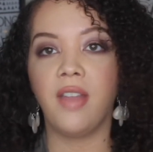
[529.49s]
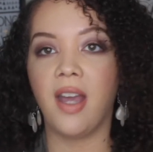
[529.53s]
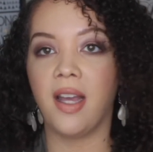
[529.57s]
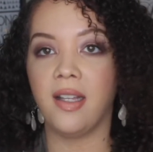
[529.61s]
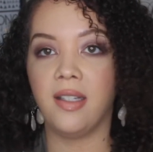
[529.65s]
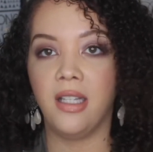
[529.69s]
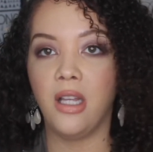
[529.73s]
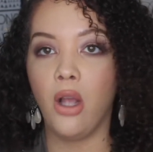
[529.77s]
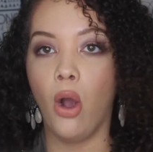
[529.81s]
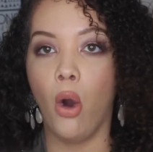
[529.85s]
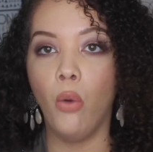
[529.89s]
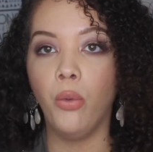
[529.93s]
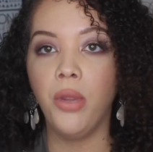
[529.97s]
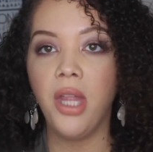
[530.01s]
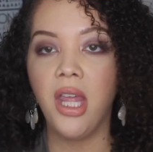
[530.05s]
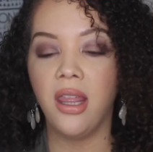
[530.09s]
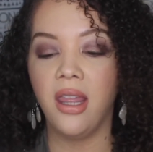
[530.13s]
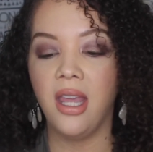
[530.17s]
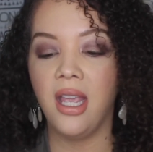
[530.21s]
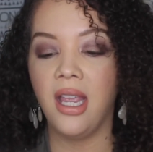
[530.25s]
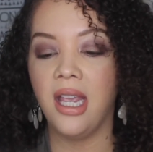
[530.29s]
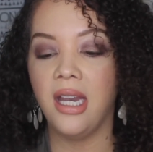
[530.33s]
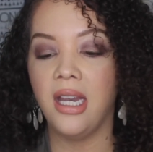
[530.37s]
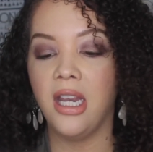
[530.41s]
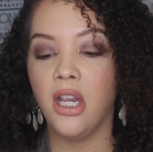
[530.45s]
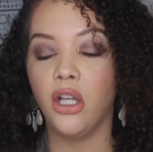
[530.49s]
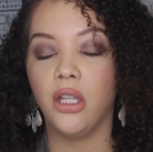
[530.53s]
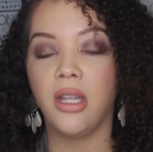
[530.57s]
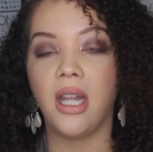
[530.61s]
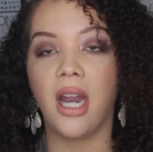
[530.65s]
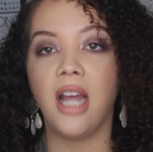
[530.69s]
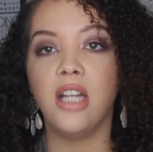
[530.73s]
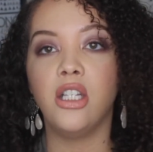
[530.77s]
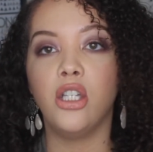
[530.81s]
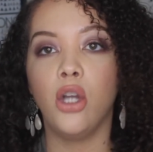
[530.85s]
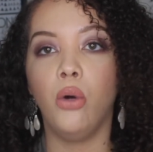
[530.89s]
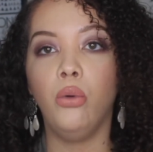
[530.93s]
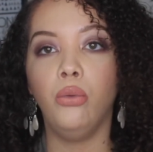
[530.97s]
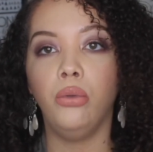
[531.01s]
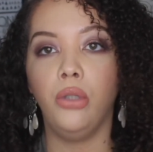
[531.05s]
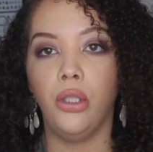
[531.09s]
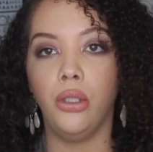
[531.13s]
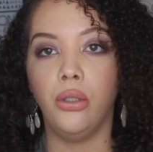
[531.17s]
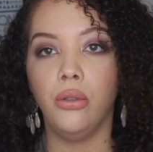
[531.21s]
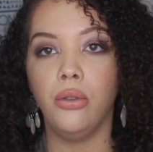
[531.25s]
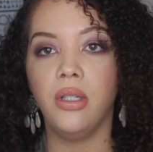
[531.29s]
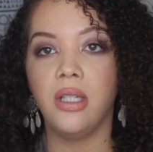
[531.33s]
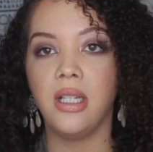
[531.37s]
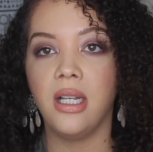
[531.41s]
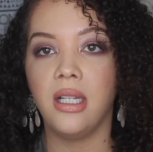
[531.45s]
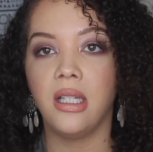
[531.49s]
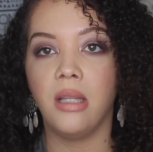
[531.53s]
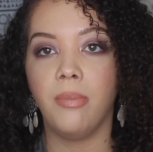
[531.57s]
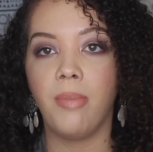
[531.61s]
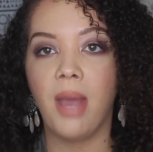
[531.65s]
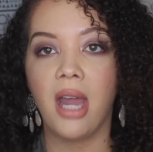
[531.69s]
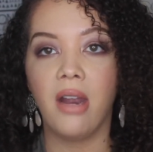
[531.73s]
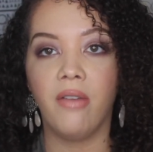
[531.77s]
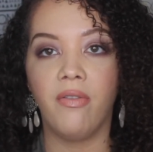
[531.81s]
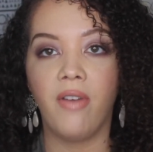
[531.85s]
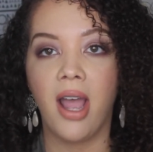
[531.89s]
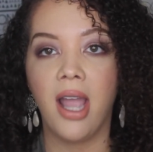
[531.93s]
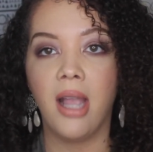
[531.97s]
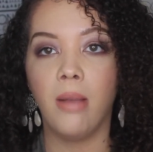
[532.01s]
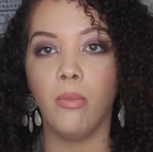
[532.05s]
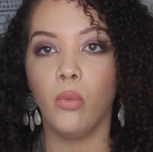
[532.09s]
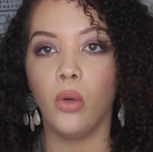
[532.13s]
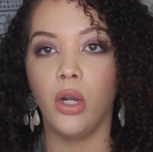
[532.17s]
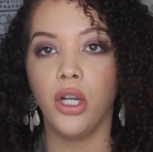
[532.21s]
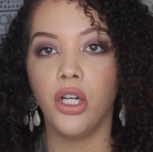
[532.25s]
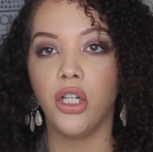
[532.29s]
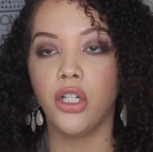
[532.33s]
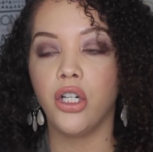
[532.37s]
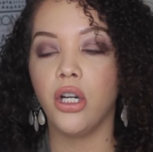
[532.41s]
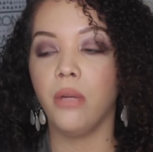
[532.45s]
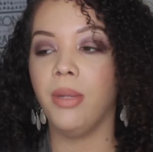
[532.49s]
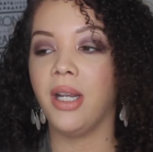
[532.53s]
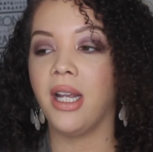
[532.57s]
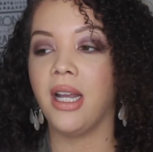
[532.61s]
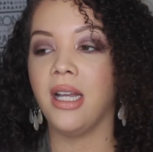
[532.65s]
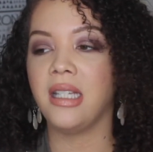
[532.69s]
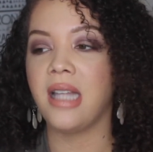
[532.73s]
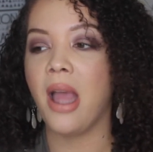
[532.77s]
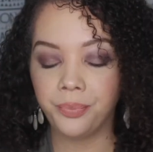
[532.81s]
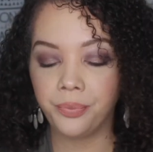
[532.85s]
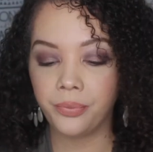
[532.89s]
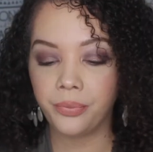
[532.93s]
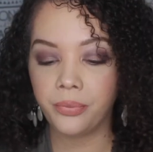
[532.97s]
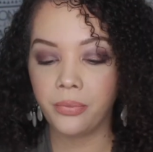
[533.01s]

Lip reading: That's the only thing in here that I don't use, is the mattifying moisture, because